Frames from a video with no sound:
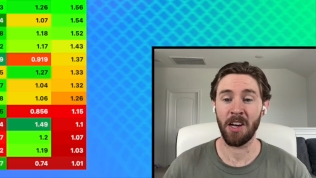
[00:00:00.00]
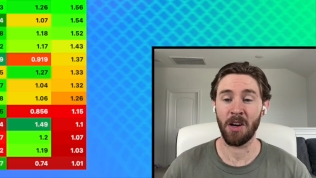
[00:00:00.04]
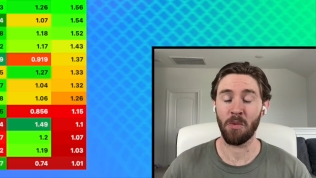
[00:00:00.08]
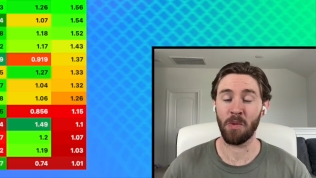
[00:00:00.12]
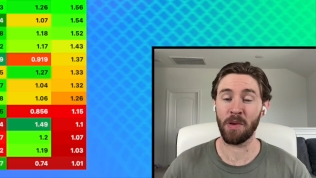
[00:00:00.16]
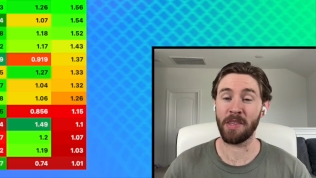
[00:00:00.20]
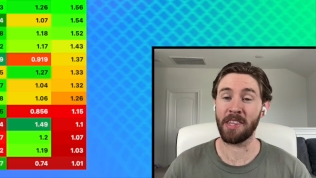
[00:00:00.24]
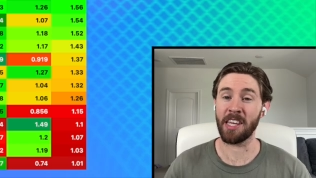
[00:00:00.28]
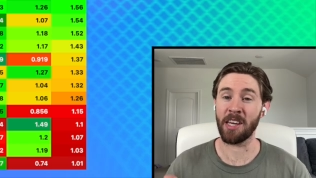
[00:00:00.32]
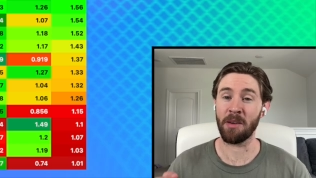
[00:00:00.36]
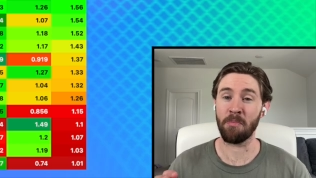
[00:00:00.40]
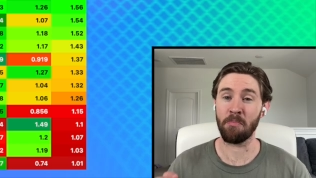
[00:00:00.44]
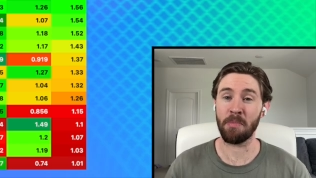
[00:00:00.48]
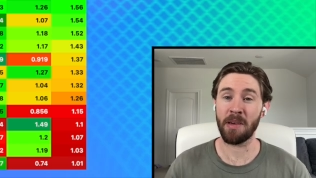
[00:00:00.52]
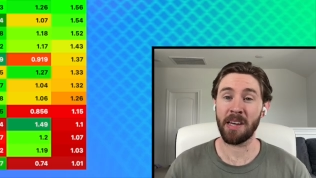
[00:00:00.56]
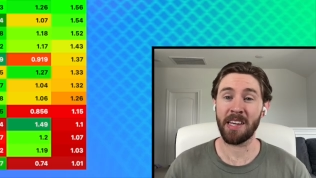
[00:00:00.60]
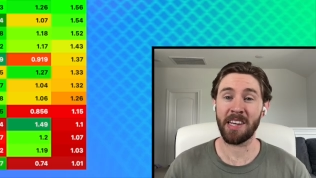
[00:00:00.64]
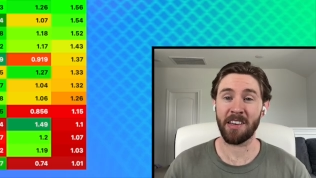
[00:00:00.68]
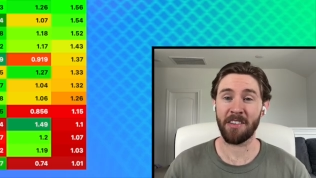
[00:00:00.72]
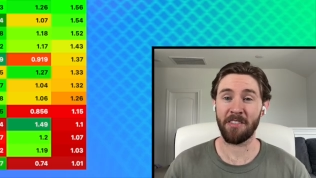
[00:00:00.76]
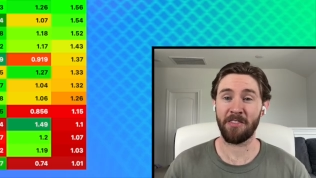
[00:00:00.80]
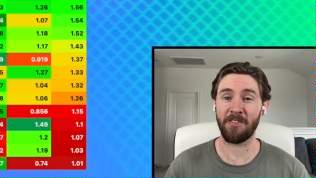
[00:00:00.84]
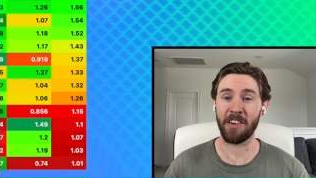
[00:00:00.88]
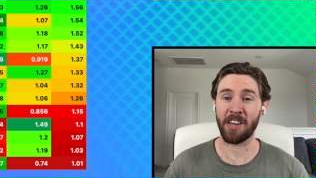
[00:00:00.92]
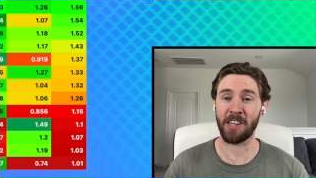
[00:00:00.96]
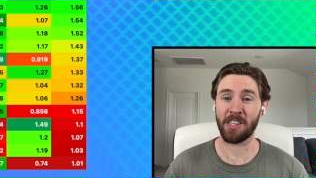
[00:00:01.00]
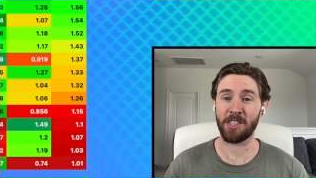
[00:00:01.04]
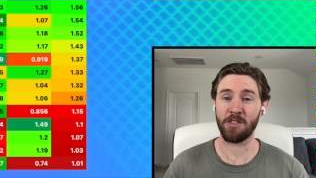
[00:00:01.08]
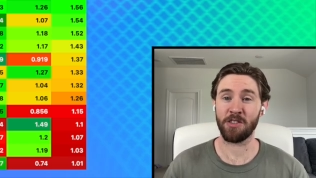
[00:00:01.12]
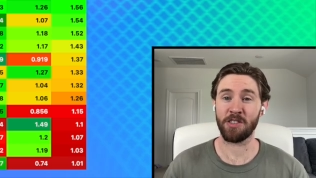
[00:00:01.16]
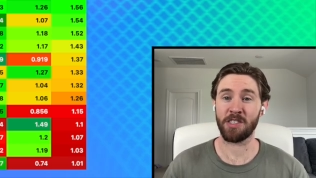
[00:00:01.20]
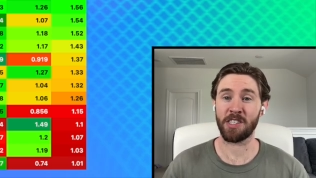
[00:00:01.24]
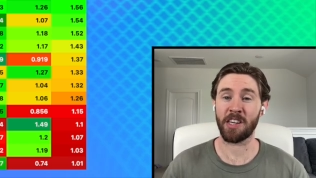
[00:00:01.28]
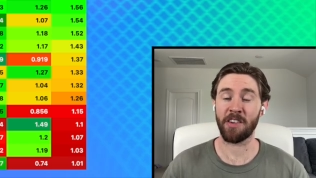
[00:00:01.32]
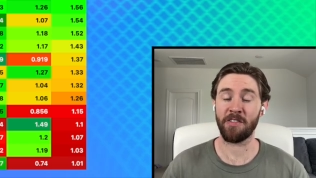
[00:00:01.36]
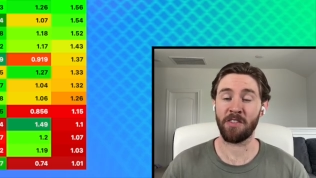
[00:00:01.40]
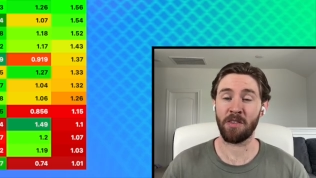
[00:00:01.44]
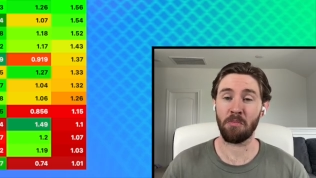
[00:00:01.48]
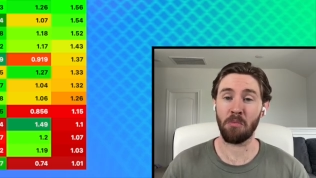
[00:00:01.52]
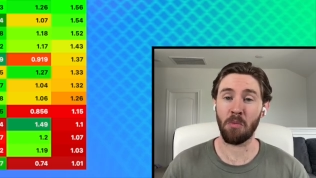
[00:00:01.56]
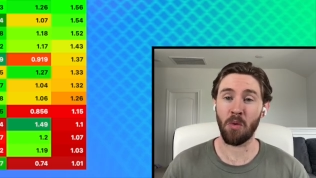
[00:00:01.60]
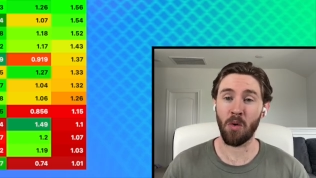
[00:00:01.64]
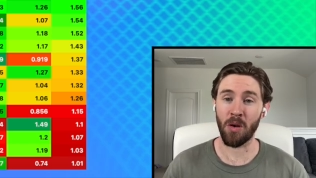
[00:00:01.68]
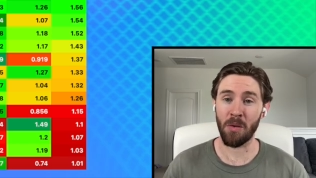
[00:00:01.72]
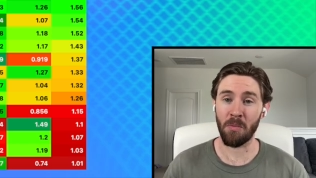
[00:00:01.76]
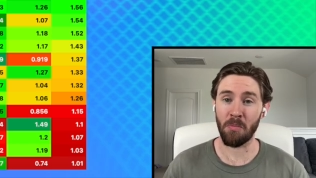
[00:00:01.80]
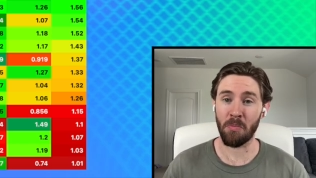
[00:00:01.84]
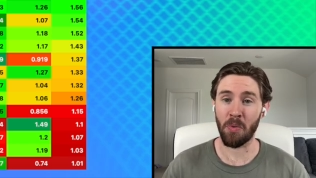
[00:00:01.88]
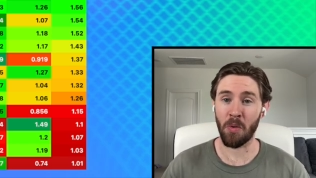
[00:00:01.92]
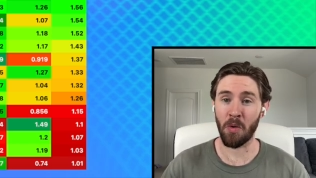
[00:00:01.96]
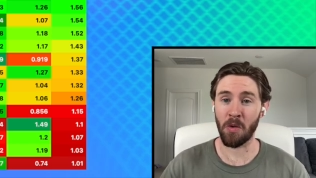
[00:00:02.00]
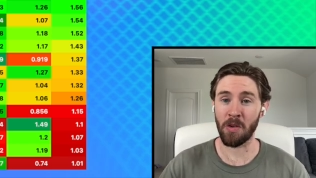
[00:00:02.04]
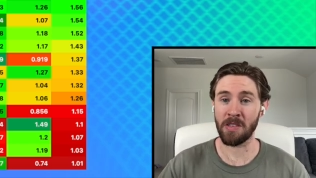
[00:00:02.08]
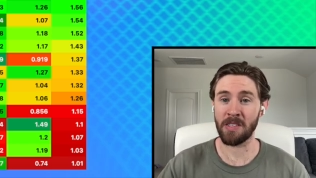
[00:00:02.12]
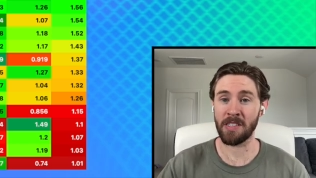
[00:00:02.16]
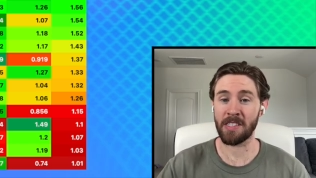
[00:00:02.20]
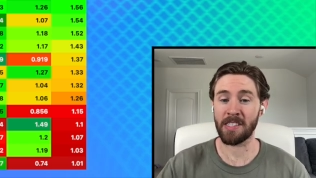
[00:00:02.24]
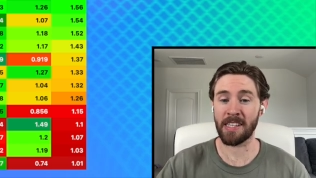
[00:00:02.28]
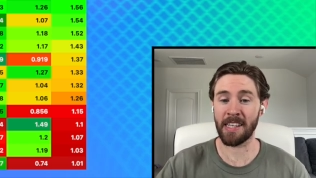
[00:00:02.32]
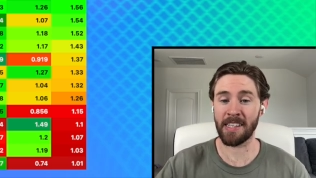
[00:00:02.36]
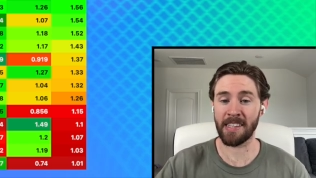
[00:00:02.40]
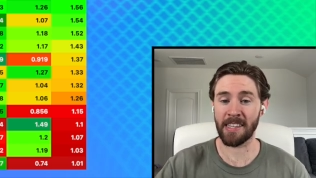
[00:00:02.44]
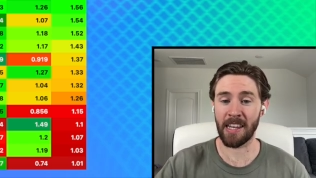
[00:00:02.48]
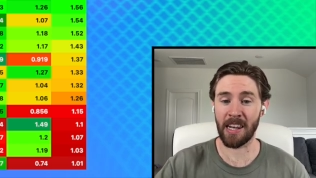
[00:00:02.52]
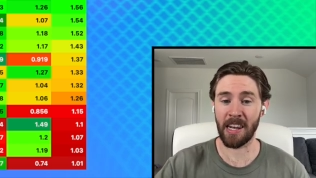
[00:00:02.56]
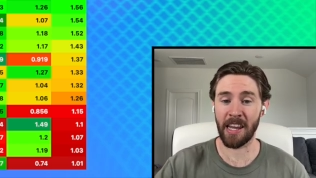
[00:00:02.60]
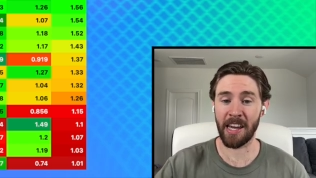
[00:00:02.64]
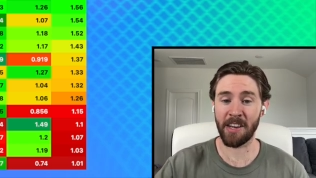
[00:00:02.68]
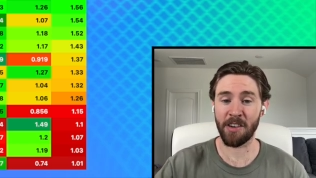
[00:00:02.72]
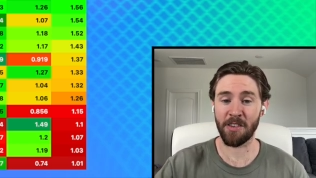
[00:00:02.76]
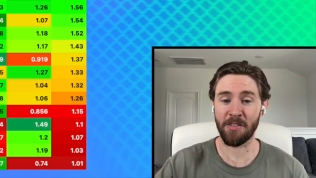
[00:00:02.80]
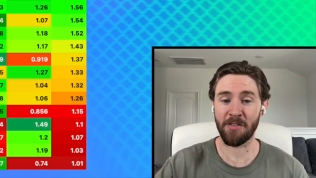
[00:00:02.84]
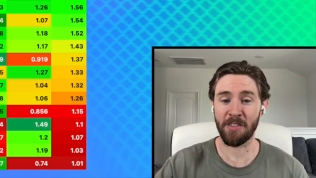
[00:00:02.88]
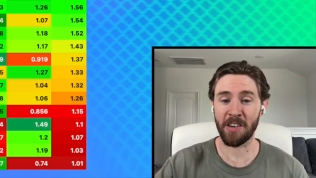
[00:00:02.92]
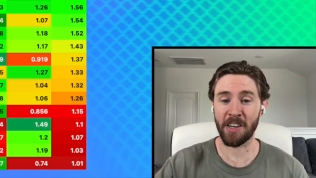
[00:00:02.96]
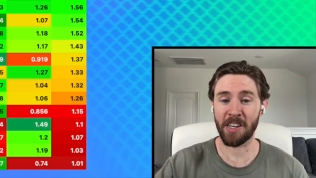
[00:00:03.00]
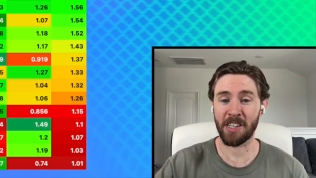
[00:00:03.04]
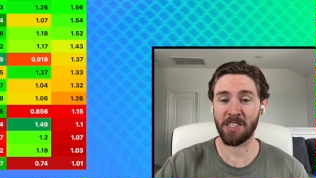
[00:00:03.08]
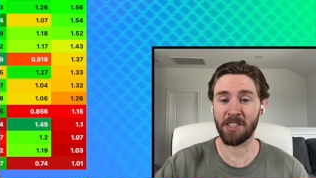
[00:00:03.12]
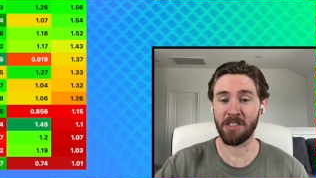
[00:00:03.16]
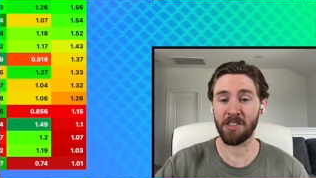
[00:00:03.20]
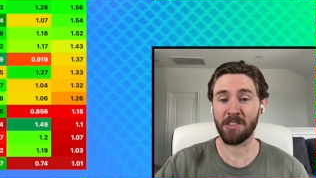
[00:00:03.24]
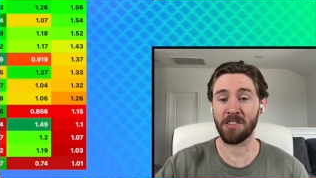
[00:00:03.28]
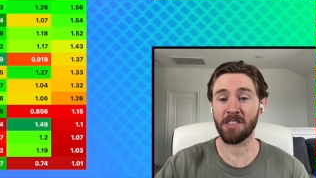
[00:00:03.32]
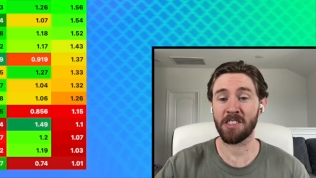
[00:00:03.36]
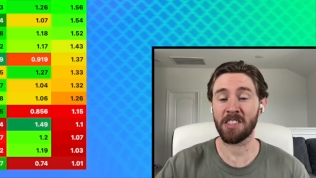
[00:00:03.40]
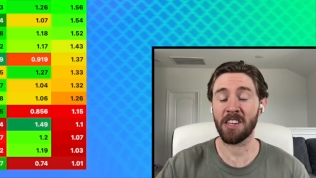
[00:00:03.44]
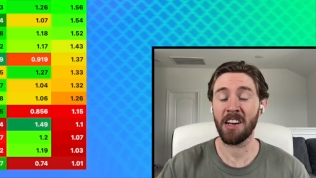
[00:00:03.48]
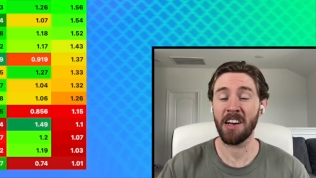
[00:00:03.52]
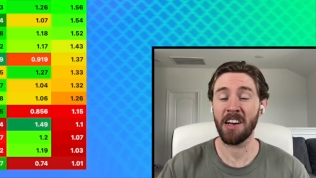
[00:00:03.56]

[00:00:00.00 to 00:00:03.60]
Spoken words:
with the immediate fixtures given more importance than the later fixtures.